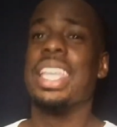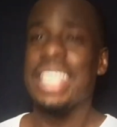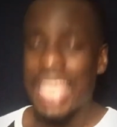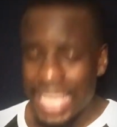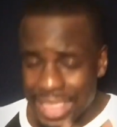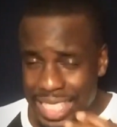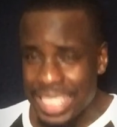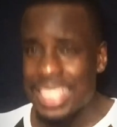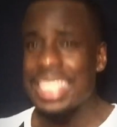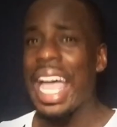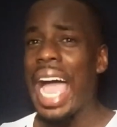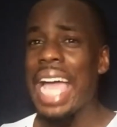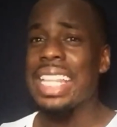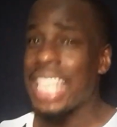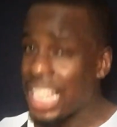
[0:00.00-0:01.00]
and
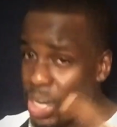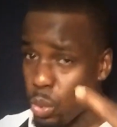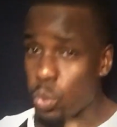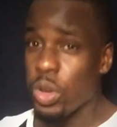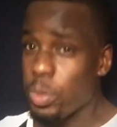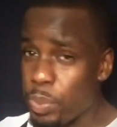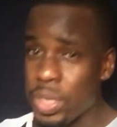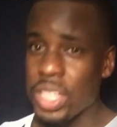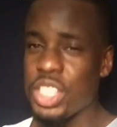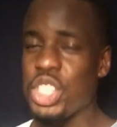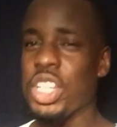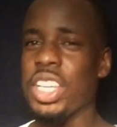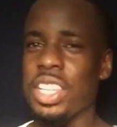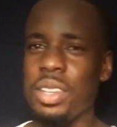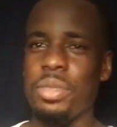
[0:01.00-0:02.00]
decide that it will be
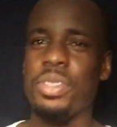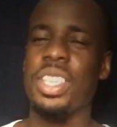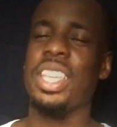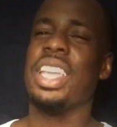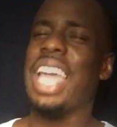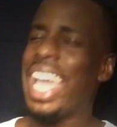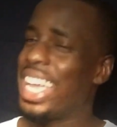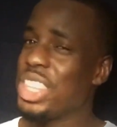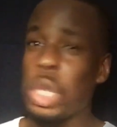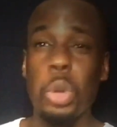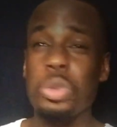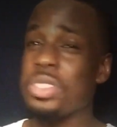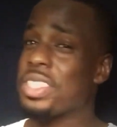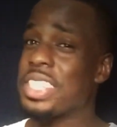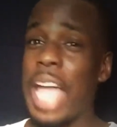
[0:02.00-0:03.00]
achieved, and
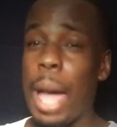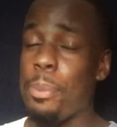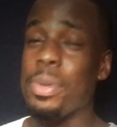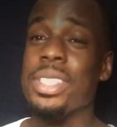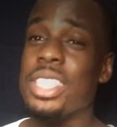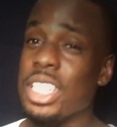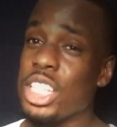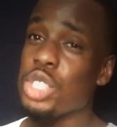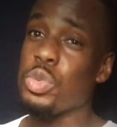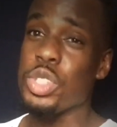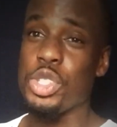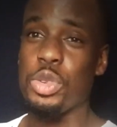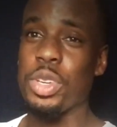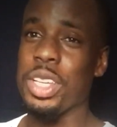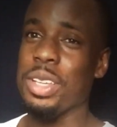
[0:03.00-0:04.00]
don't stop until it's
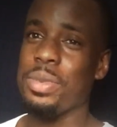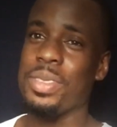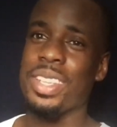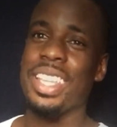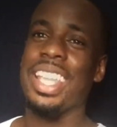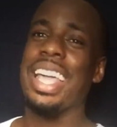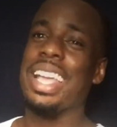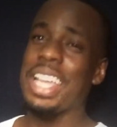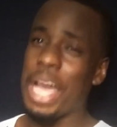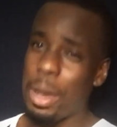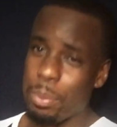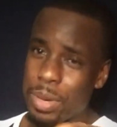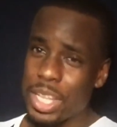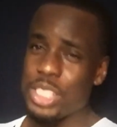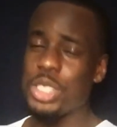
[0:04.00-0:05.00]
retrieved. God
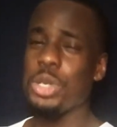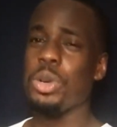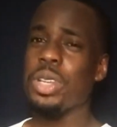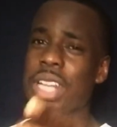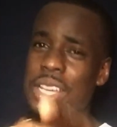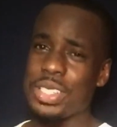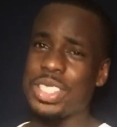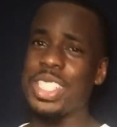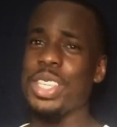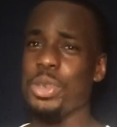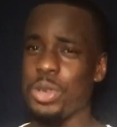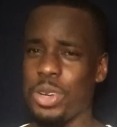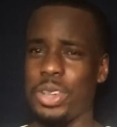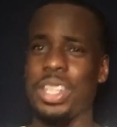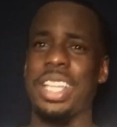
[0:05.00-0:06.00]
bless you, and I'll see you
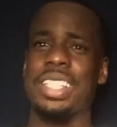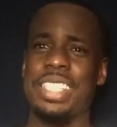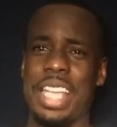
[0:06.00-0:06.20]
in our next